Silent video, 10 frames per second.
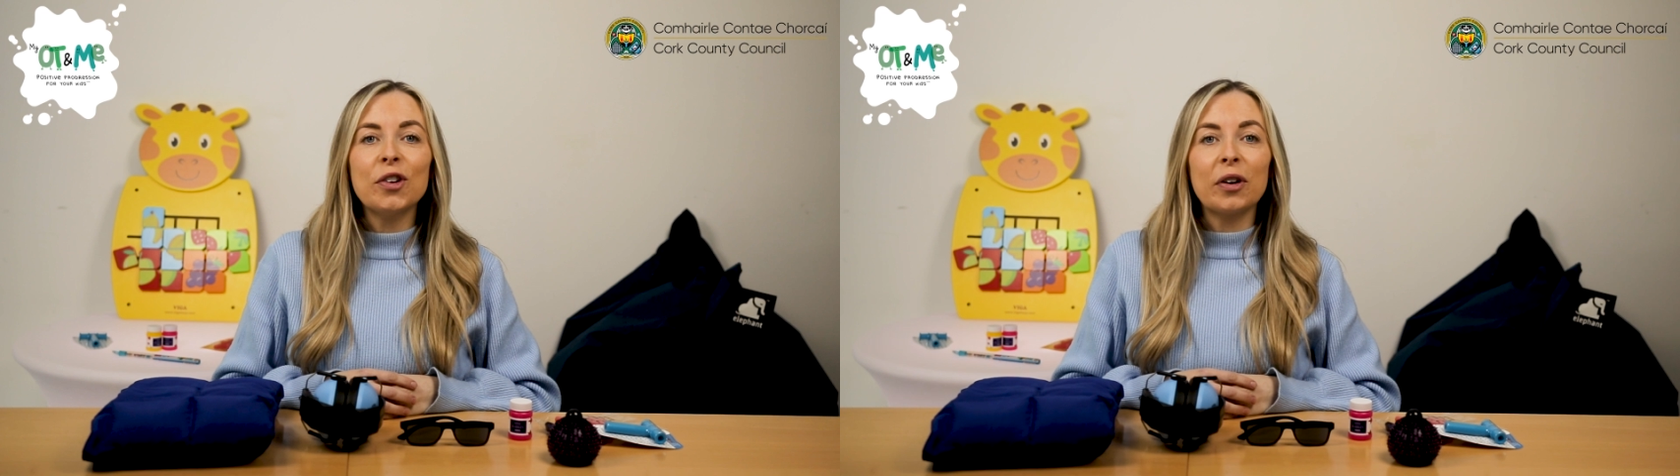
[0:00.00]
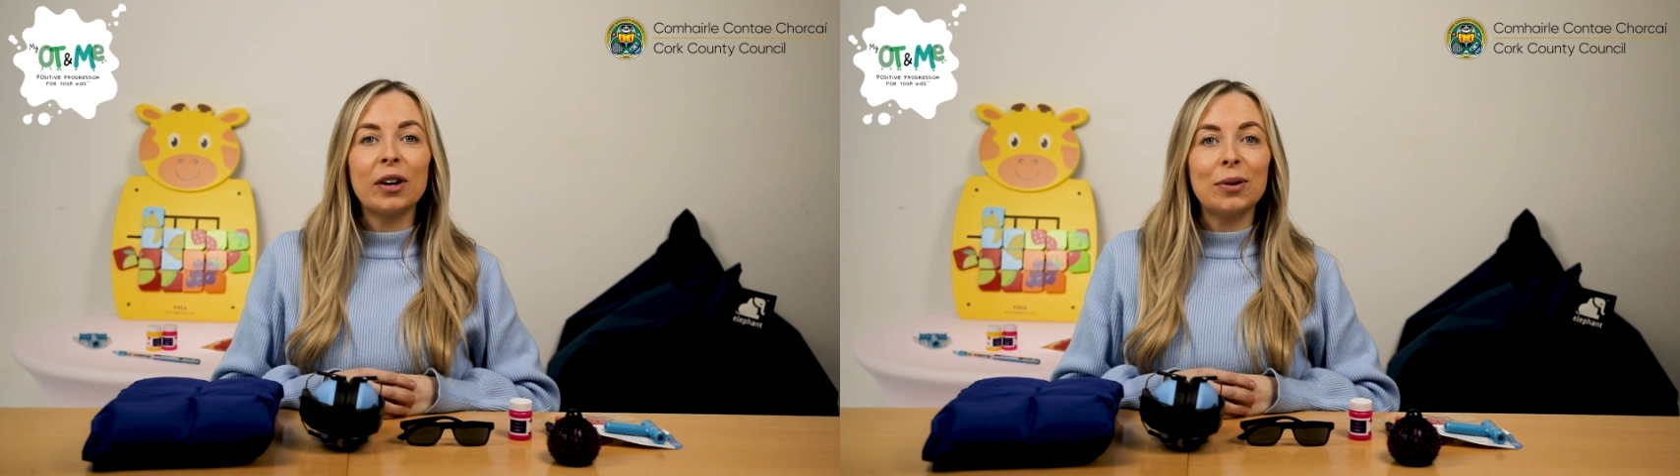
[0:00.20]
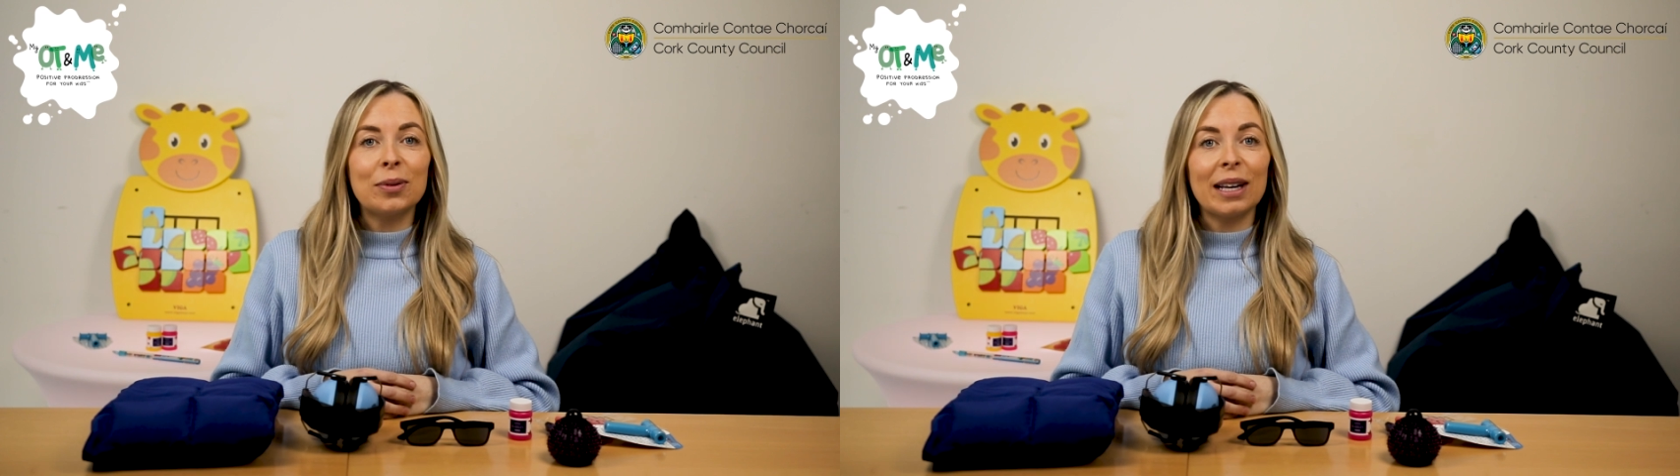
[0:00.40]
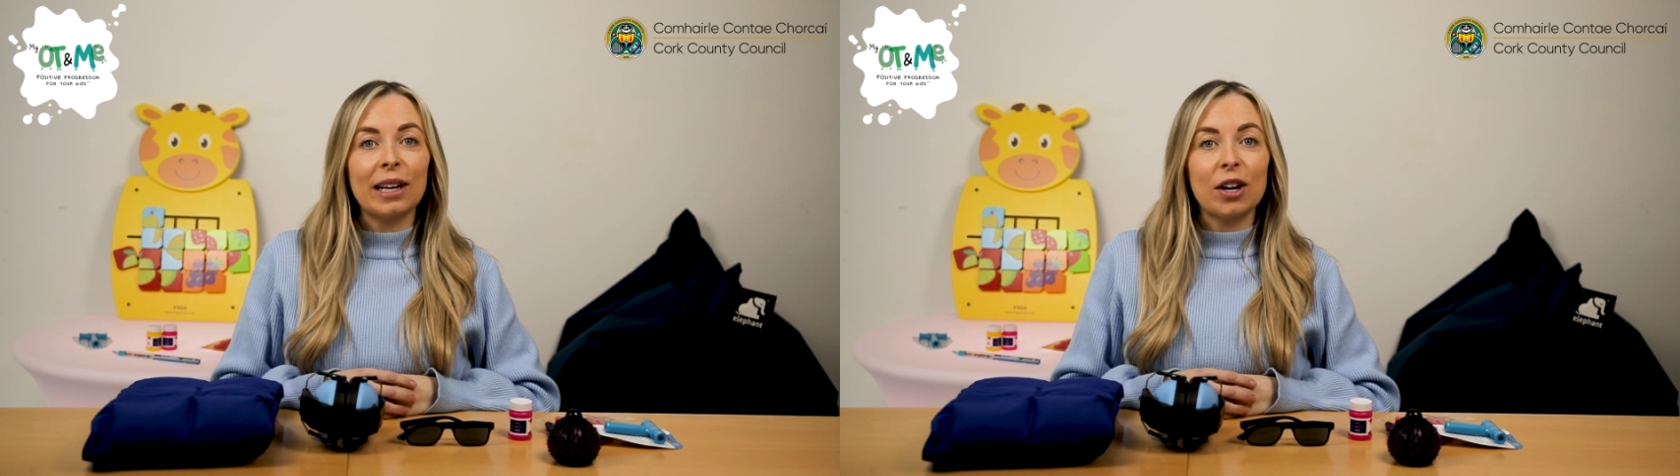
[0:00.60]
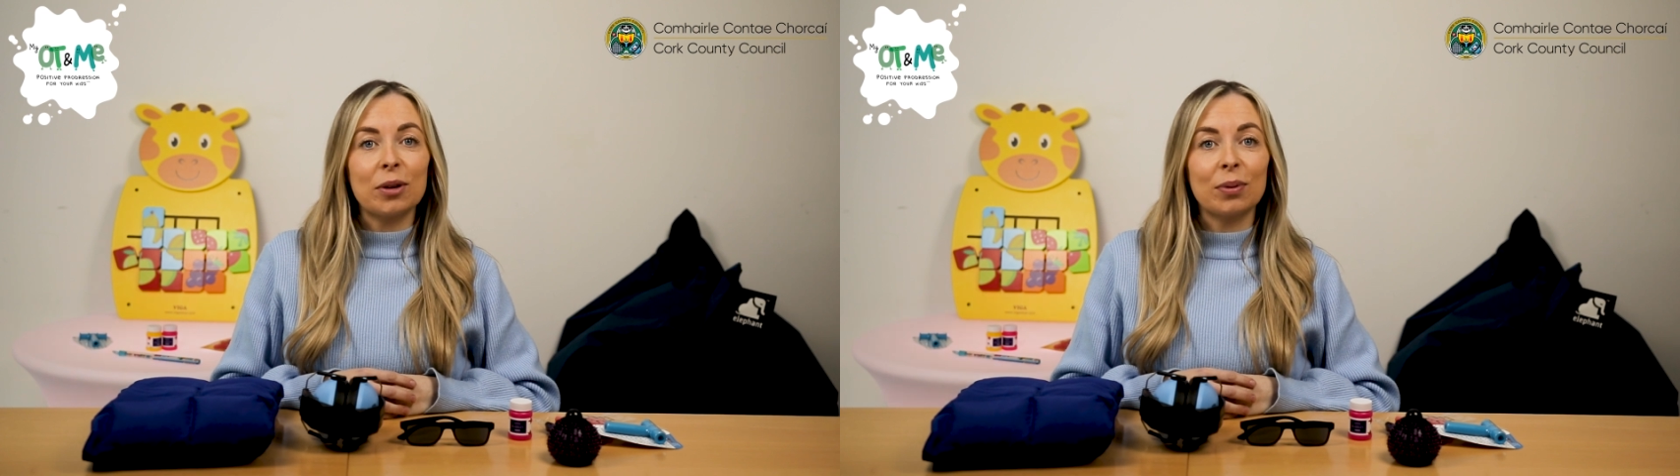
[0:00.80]
your local
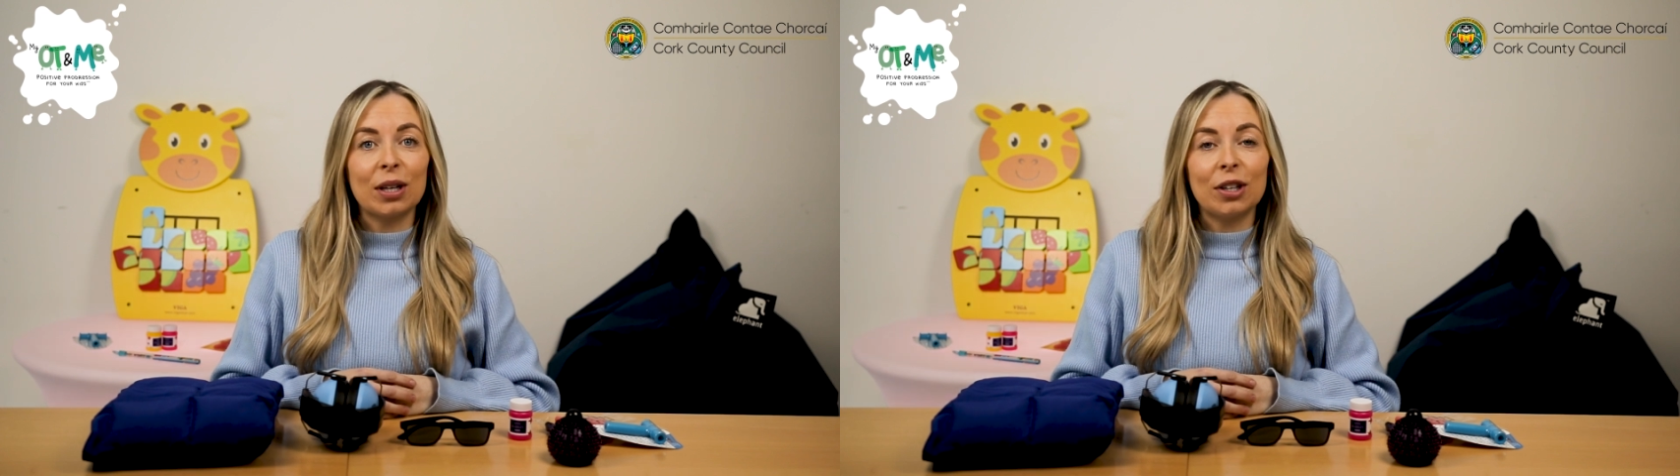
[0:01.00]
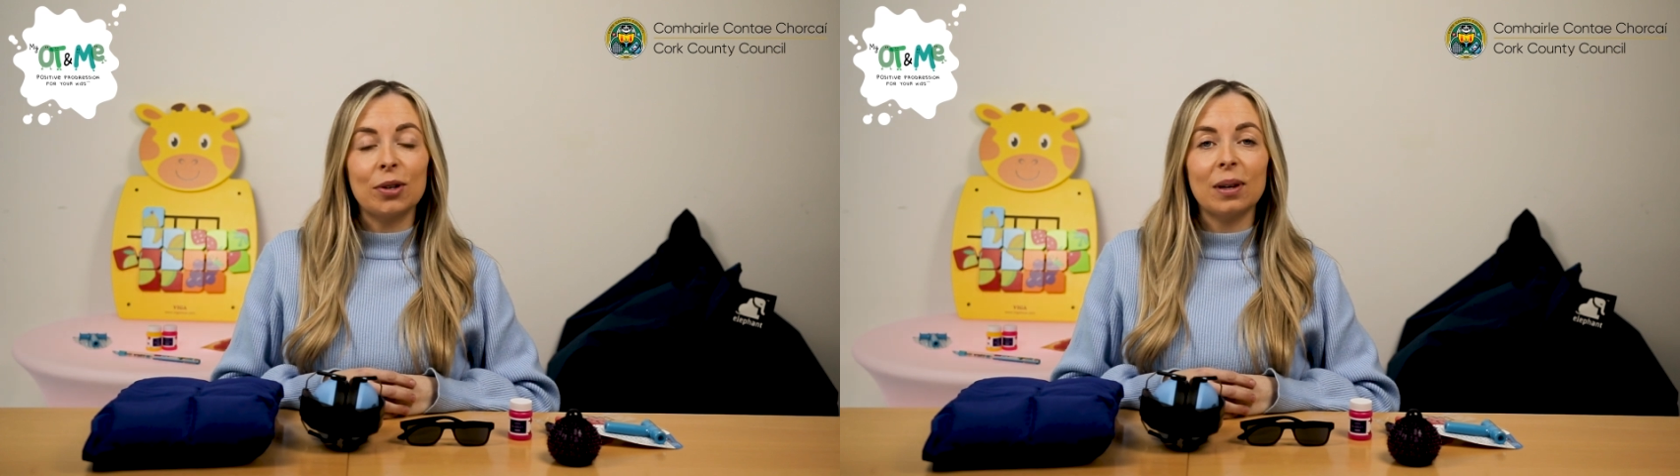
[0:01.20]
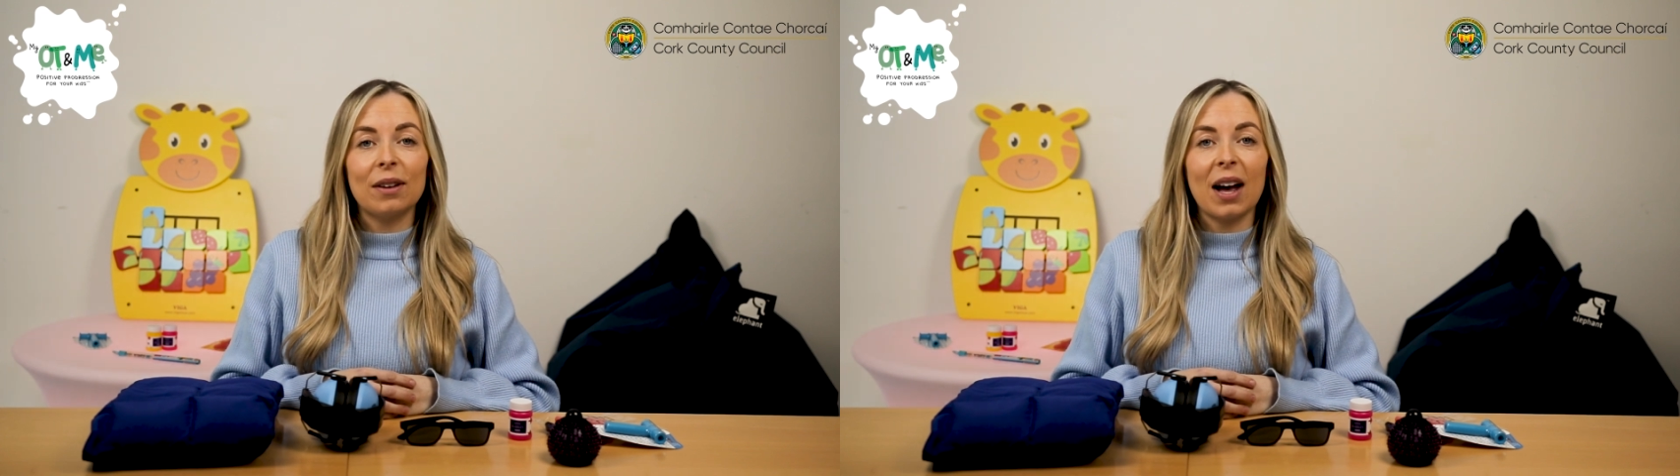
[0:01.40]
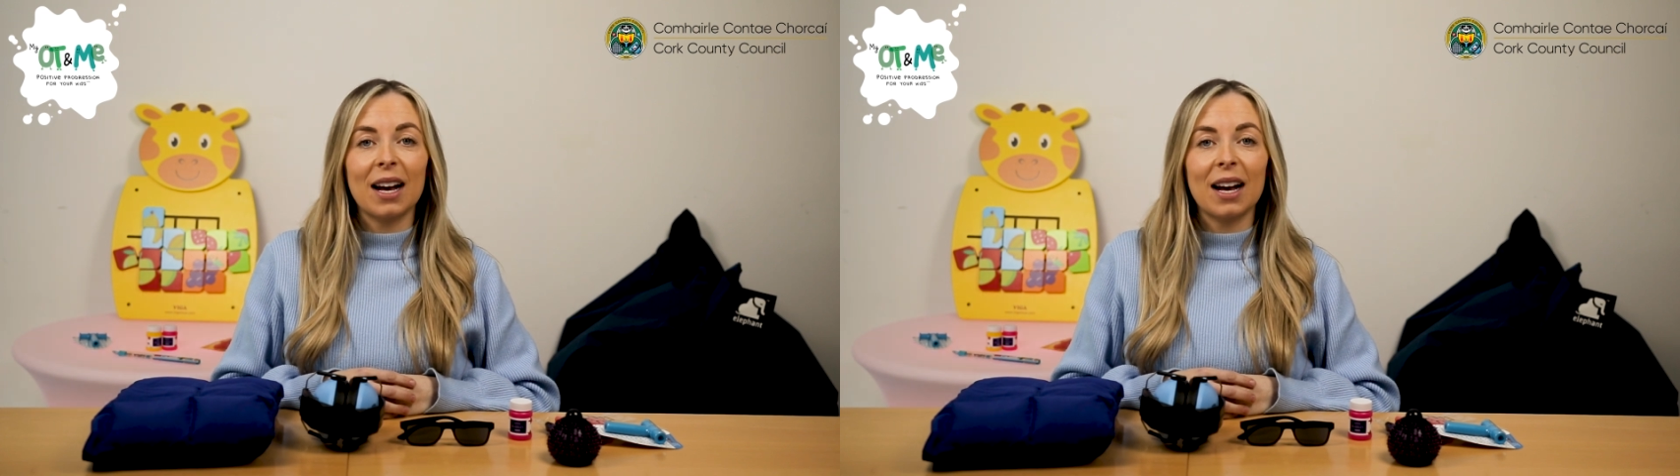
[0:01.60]
library, you will have